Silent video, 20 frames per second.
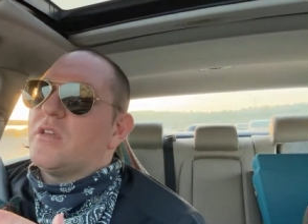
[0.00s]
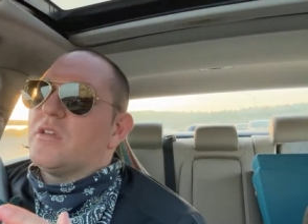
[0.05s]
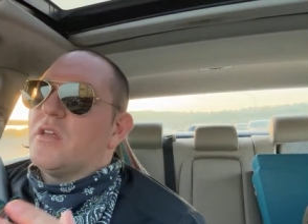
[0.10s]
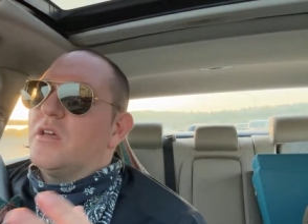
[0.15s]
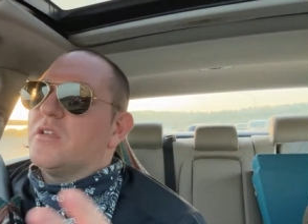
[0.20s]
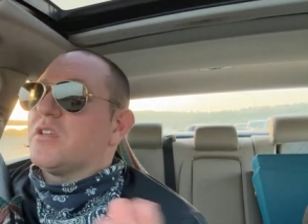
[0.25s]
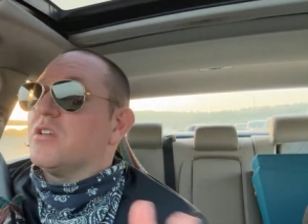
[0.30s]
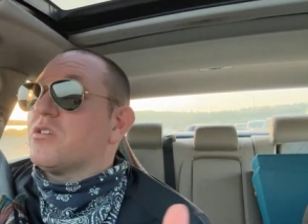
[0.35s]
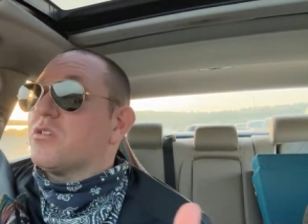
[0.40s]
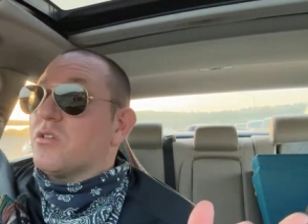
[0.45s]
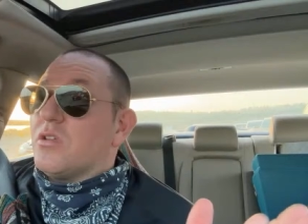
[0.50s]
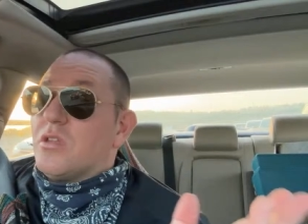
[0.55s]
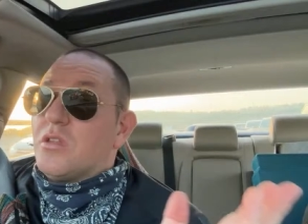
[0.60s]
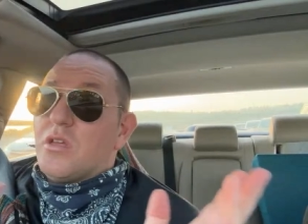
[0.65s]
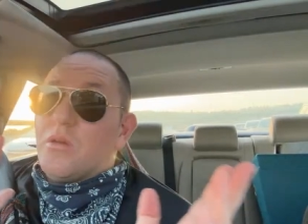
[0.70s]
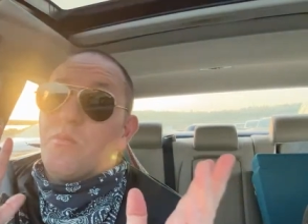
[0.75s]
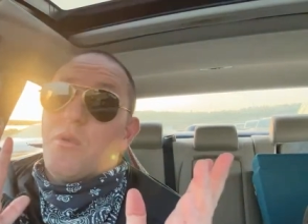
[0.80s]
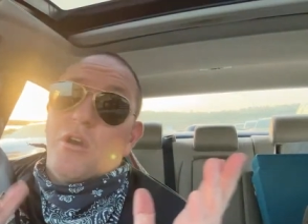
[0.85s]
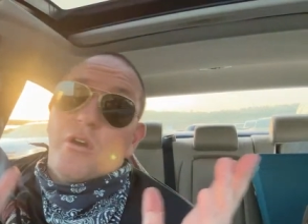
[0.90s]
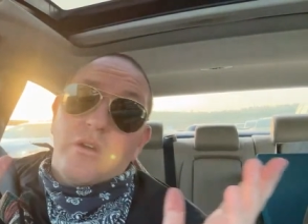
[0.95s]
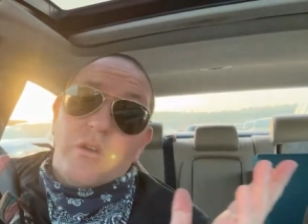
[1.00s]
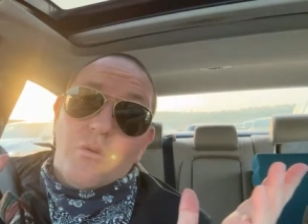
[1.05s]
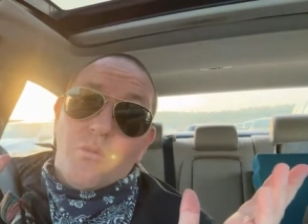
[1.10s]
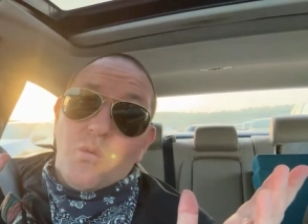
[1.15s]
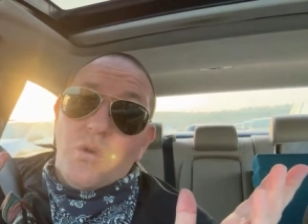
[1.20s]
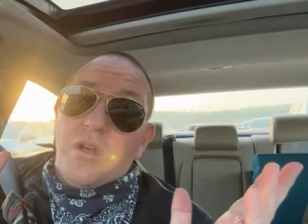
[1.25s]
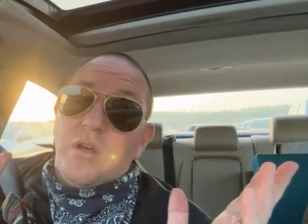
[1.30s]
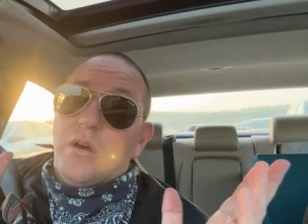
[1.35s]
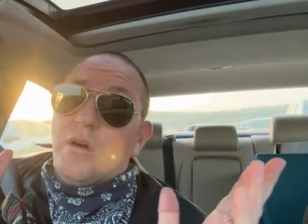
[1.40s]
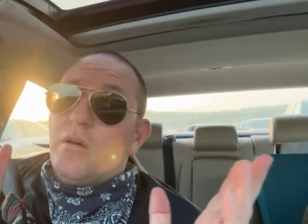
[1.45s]
essentially the American
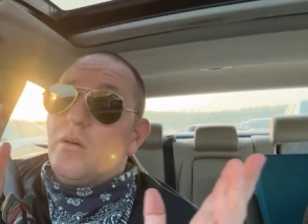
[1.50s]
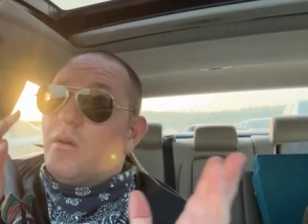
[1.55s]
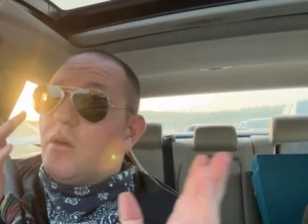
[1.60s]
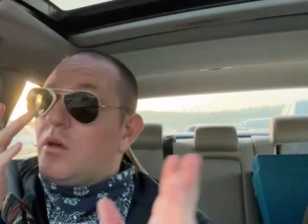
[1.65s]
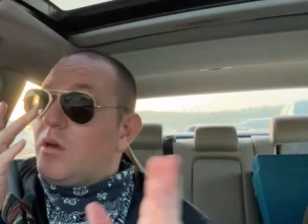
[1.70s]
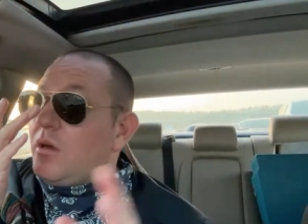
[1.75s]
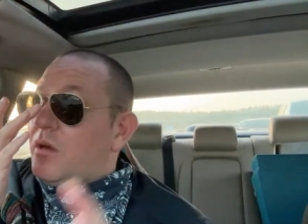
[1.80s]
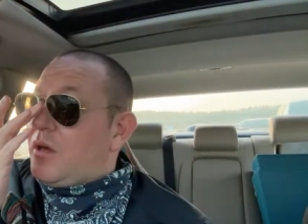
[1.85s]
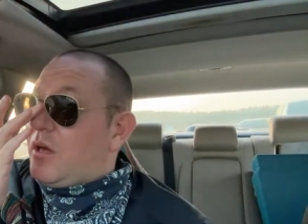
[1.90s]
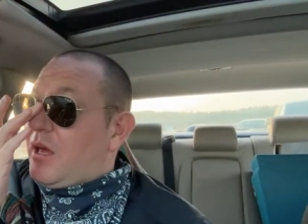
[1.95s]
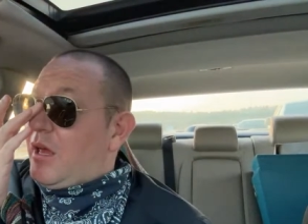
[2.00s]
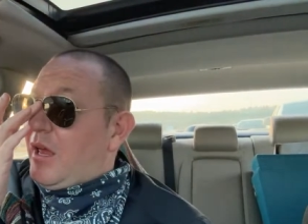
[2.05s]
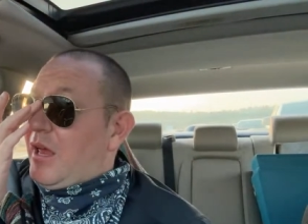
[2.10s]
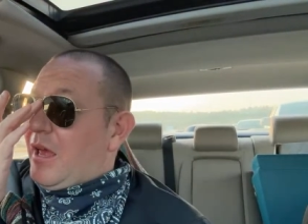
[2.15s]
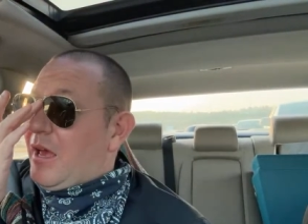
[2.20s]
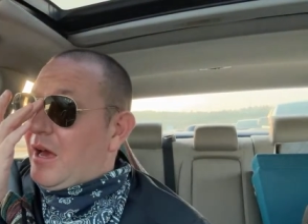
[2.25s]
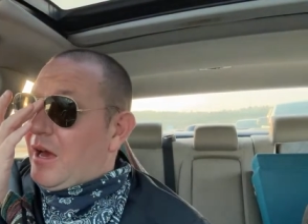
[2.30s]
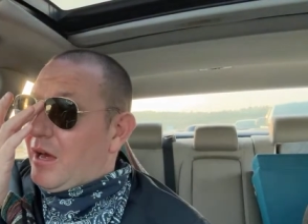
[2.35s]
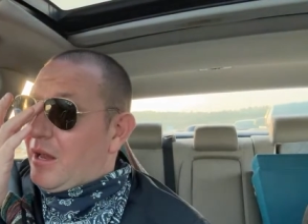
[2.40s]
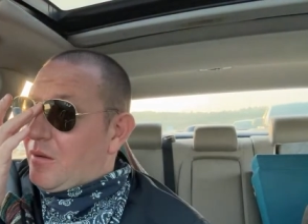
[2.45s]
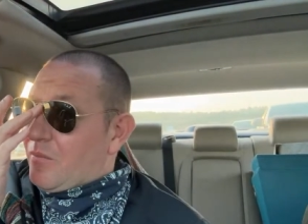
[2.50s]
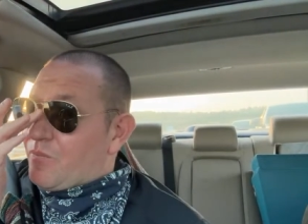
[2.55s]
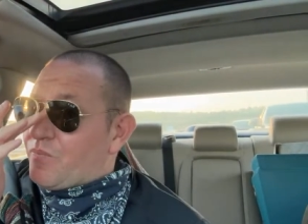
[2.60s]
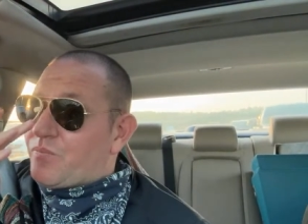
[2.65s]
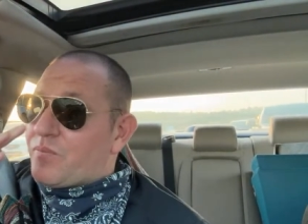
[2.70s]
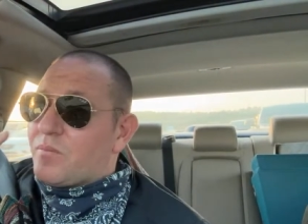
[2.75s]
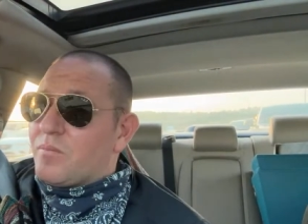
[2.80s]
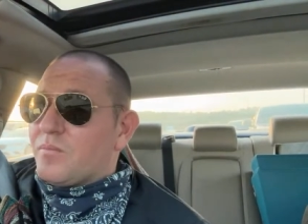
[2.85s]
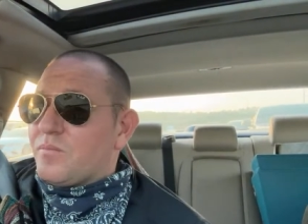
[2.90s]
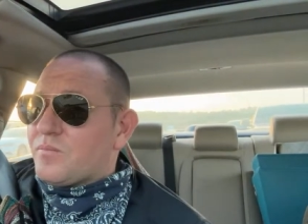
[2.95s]
wheel. And
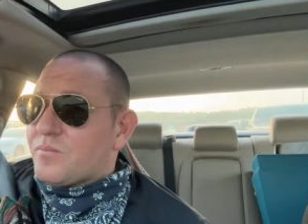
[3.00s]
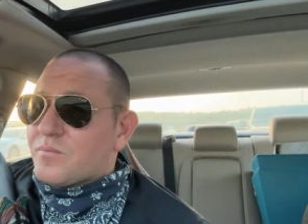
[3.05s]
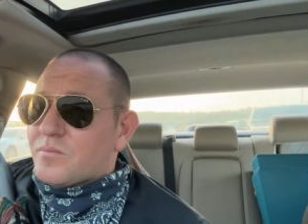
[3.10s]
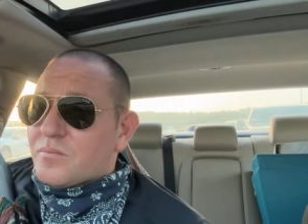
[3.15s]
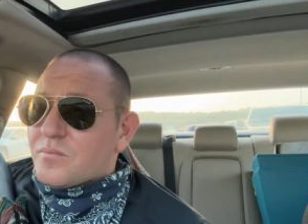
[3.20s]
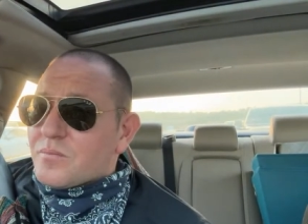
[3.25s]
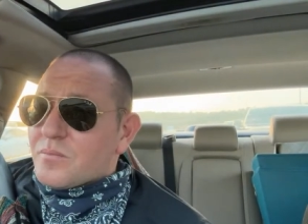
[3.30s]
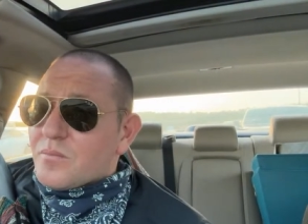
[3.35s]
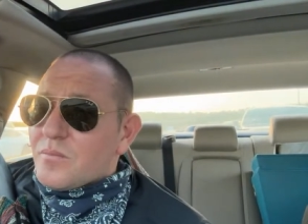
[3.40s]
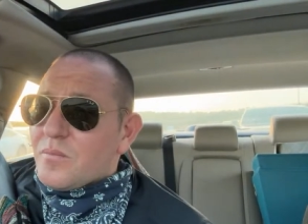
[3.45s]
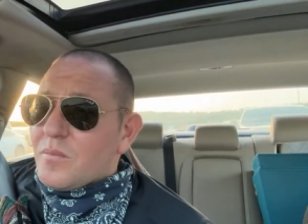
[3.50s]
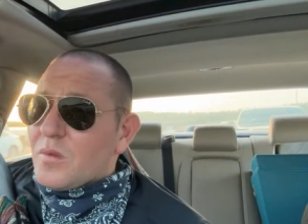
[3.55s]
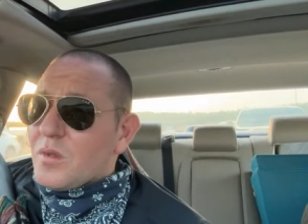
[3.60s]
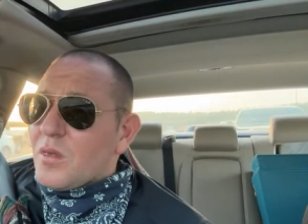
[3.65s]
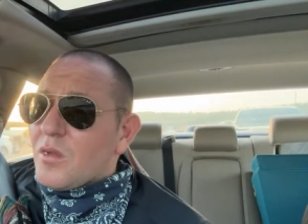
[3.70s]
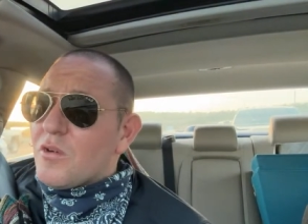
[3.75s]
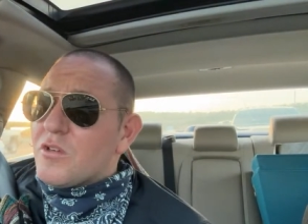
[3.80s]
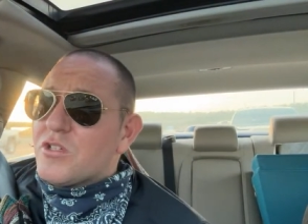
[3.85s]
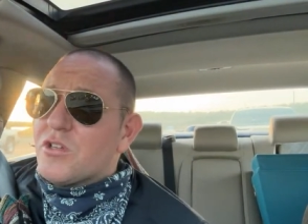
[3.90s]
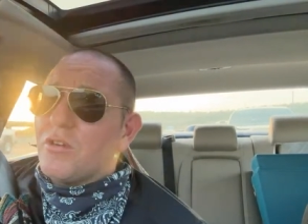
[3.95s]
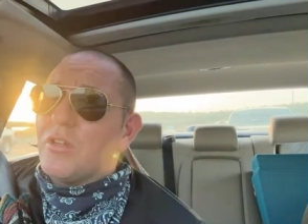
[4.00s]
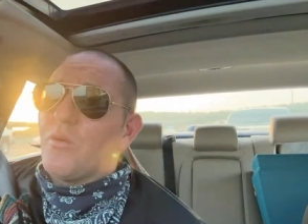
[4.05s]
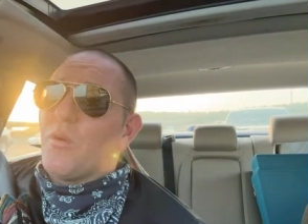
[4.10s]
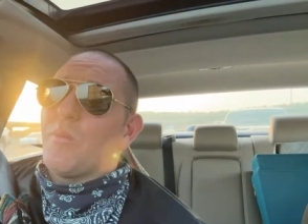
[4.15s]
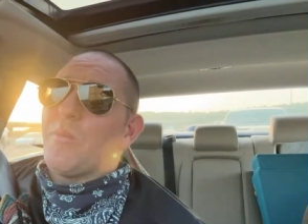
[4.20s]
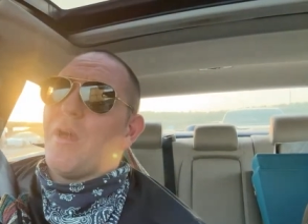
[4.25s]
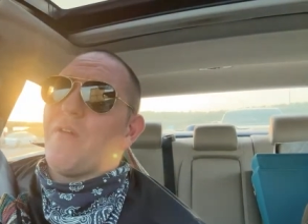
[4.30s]
certainly one of my